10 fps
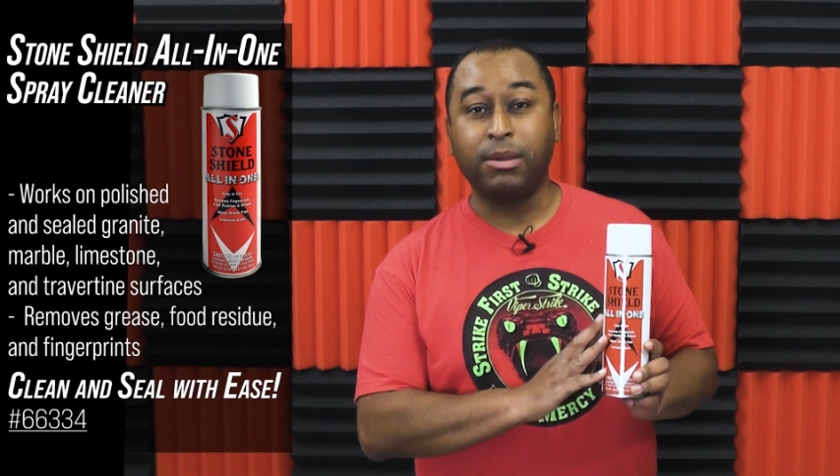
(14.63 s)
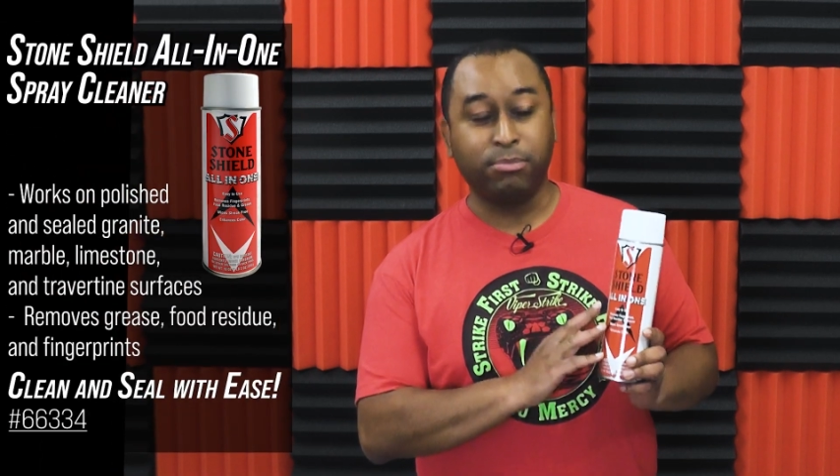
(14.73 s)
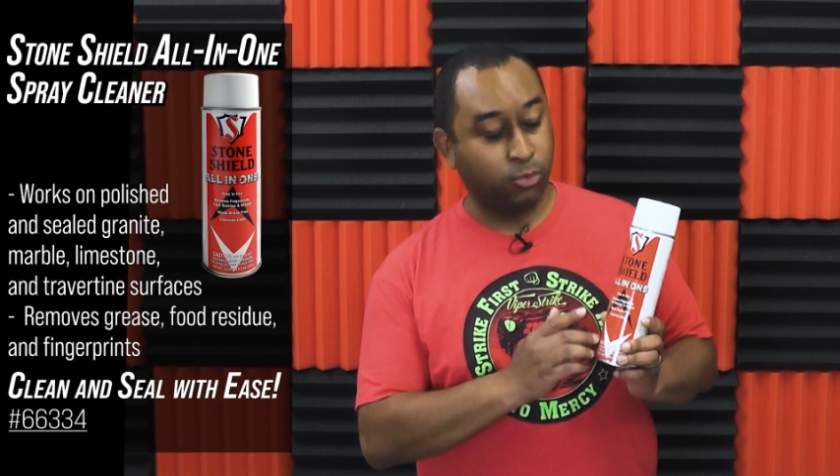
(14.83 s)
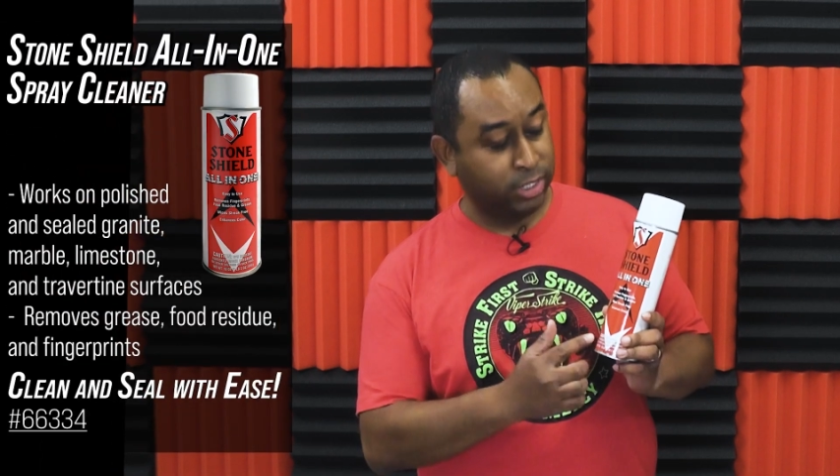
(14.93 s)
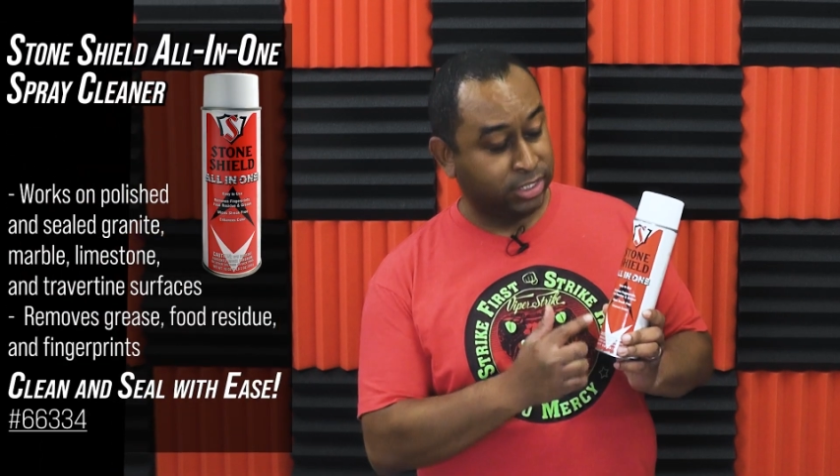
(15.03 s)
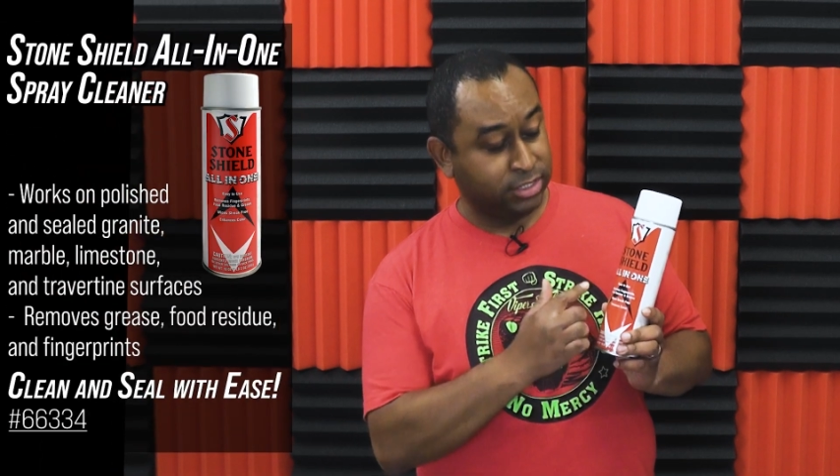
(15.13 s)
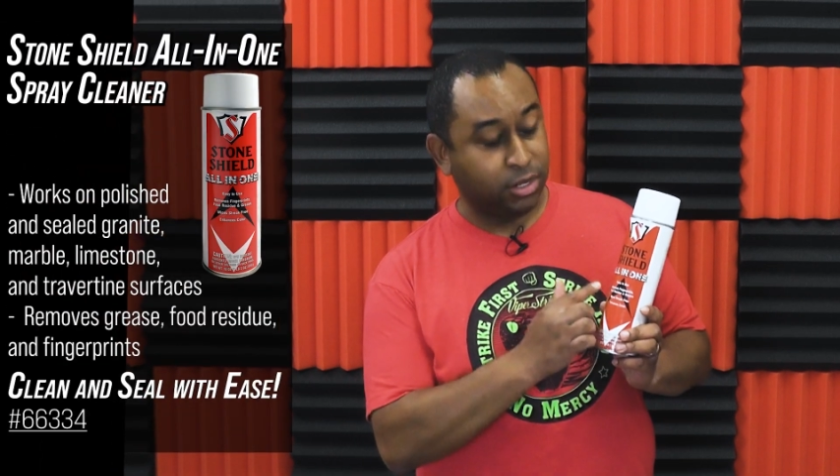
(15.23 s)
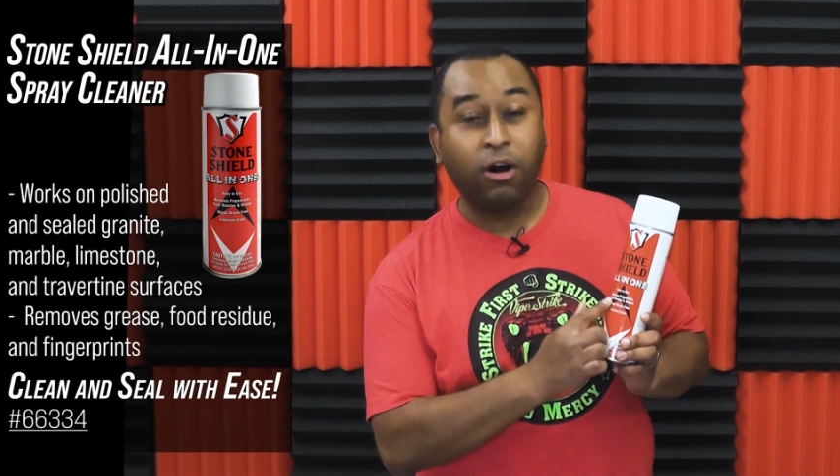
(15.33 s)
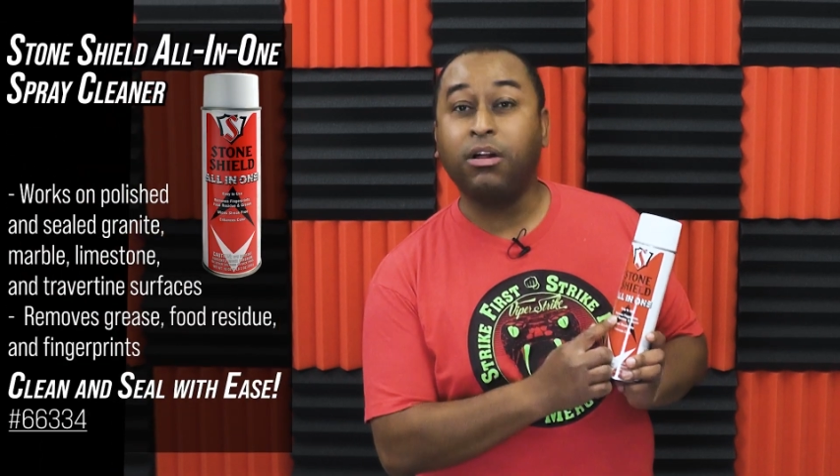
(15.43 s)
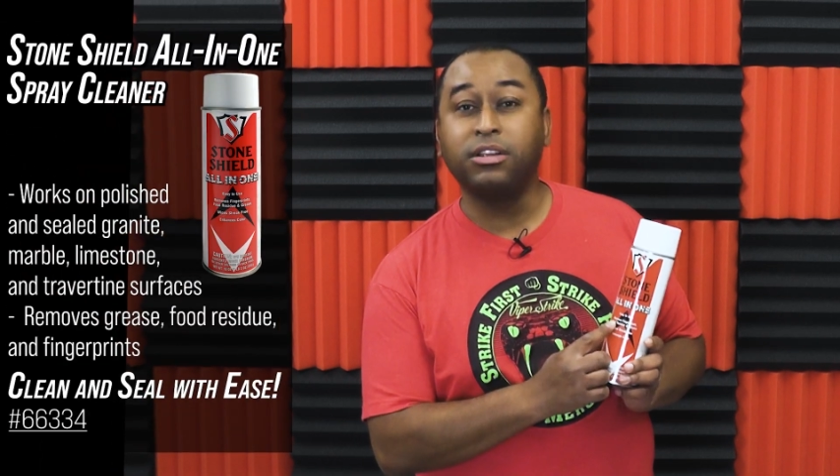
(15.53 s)
But what does
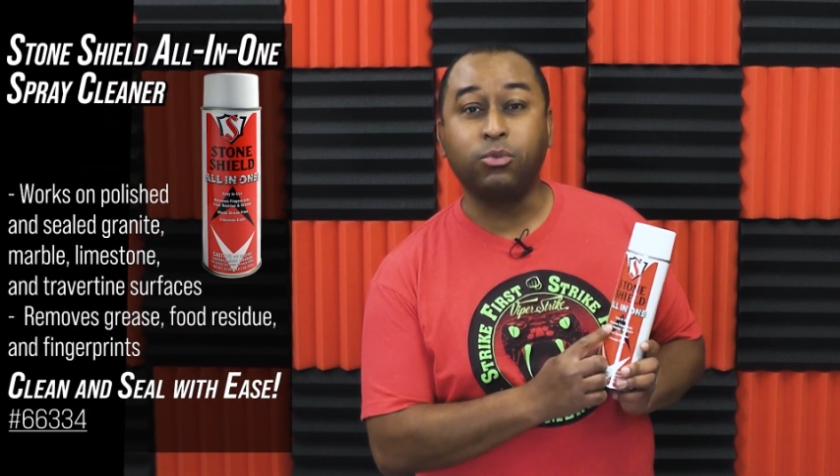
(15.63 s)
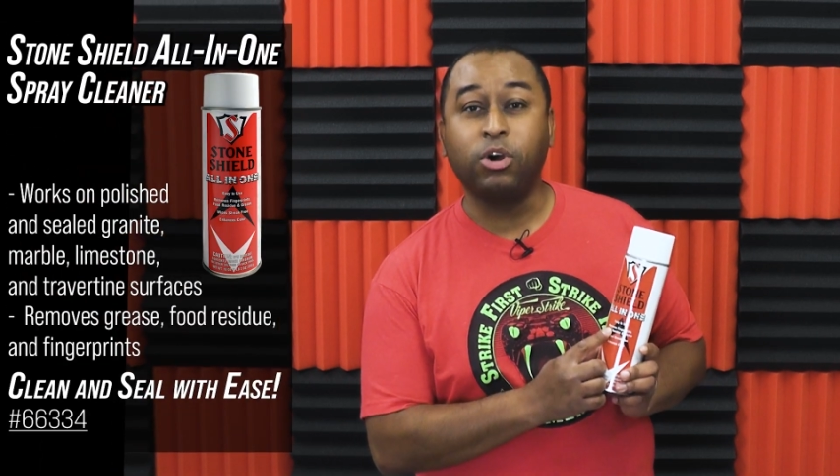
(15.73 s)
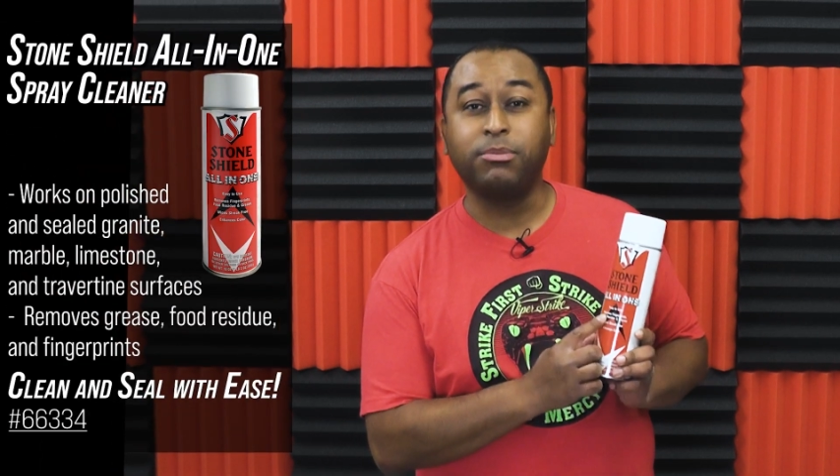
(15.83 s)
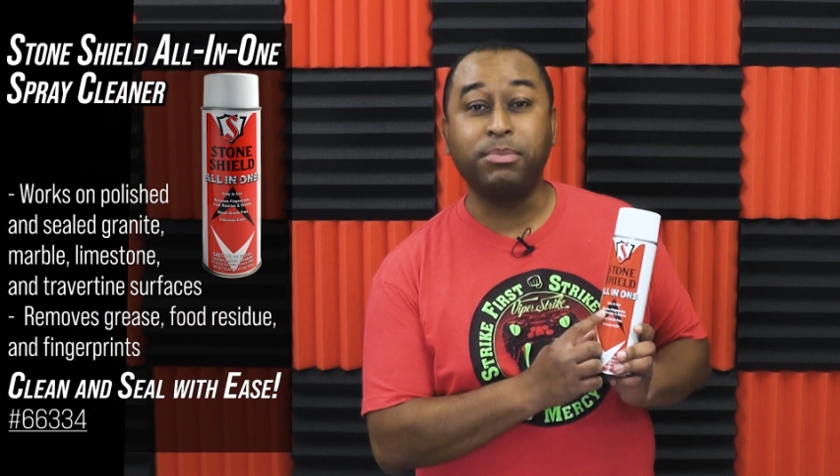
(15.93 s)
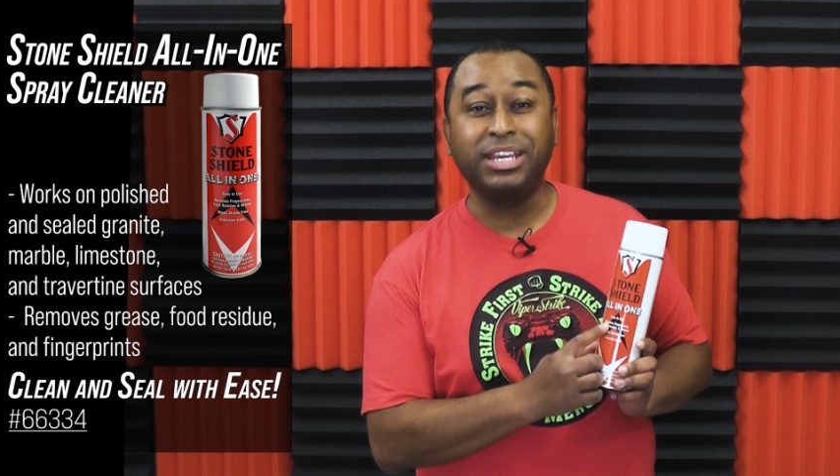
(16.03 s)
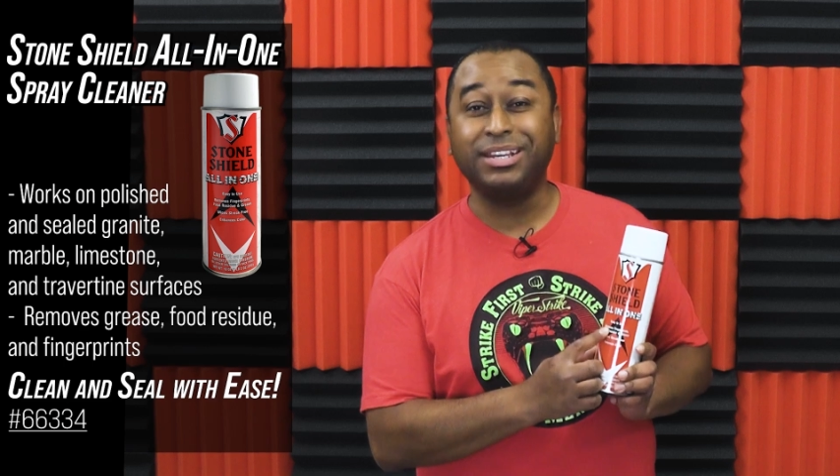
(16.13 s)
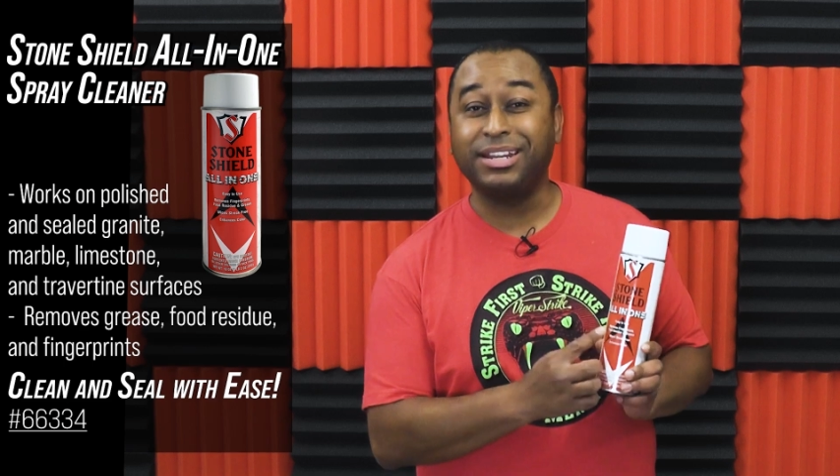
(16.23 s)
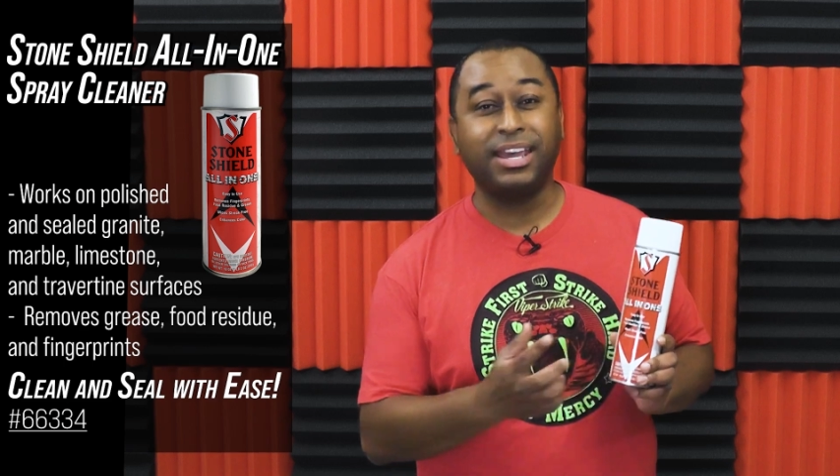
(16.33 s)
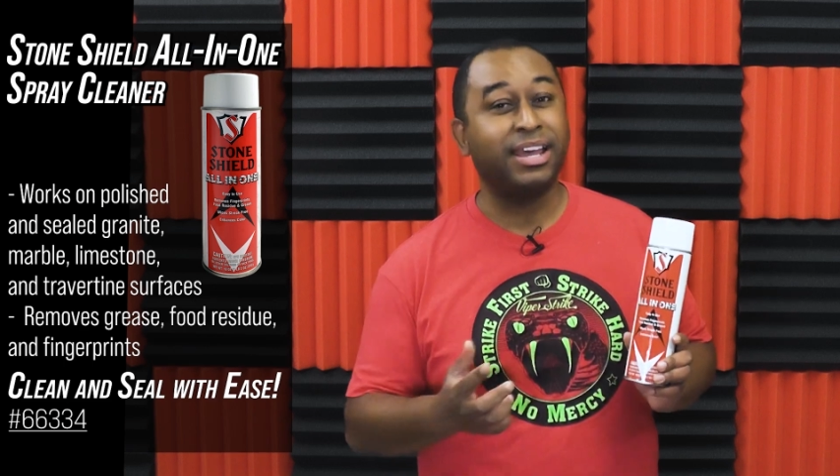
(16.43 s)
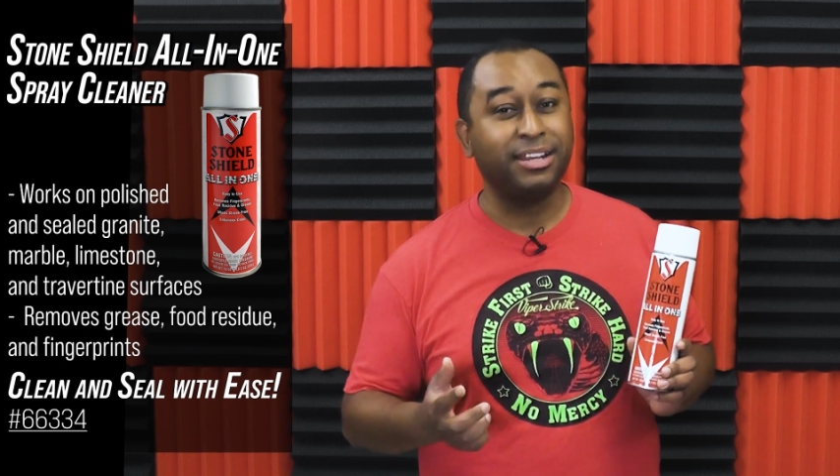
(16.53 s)
all-in-one
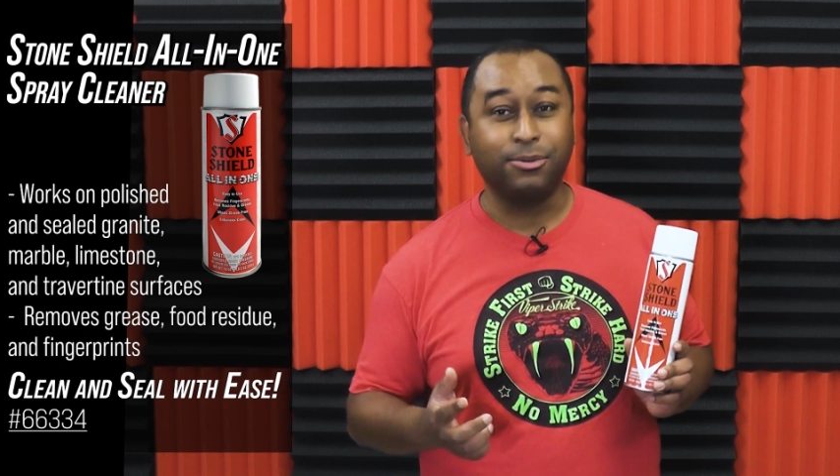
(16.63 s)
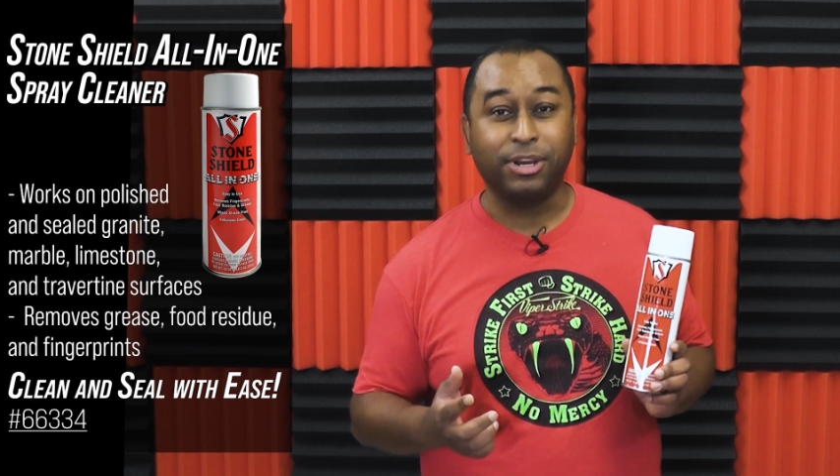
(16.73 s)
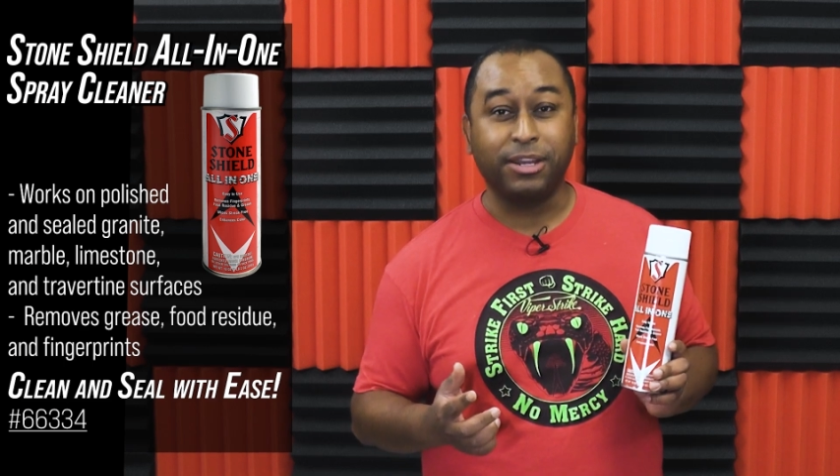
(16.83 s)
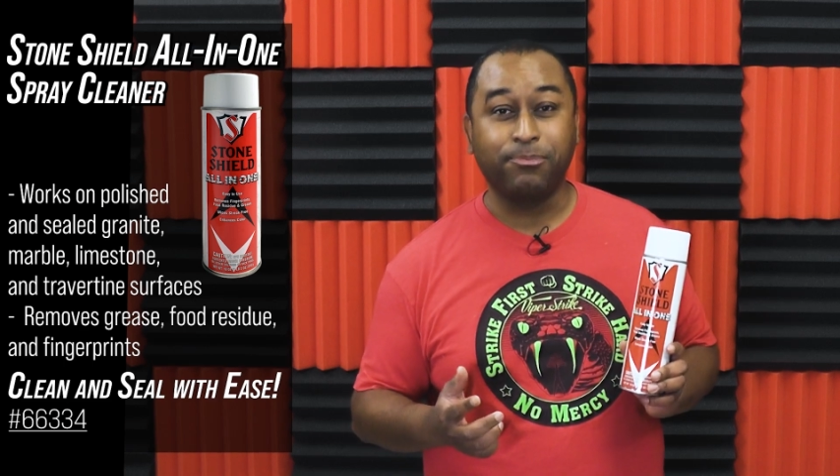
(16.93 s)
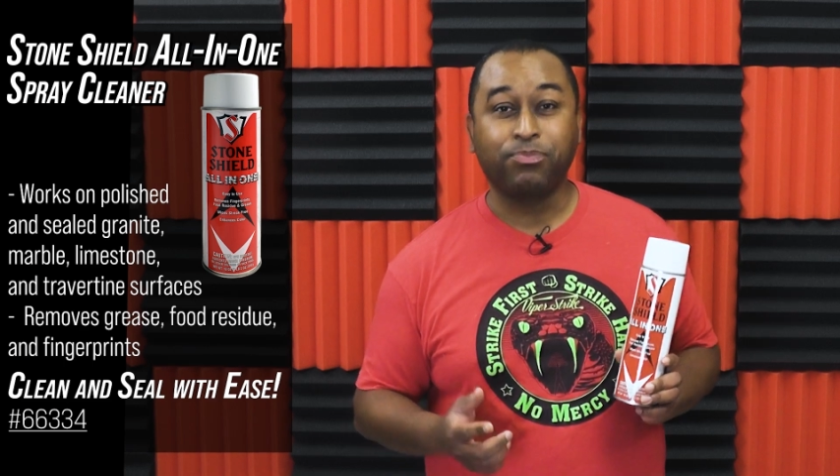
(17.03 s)
mean anyway?